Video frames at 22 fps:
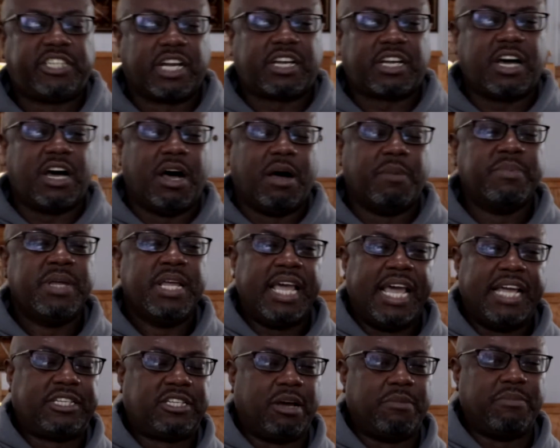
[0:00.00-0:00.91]
to
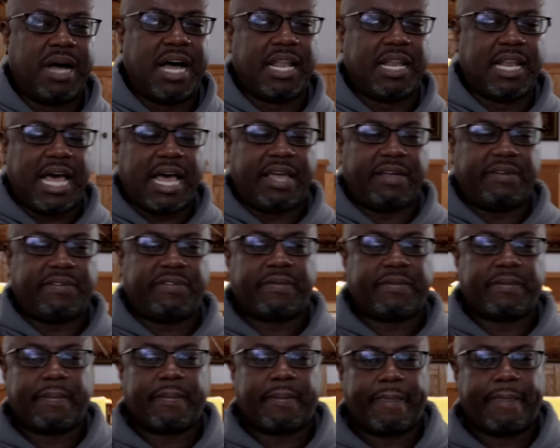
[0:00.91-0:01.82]
come into my life.
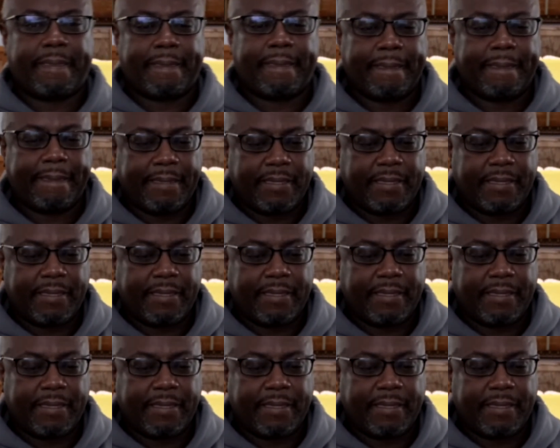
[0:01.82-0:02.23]
Yes.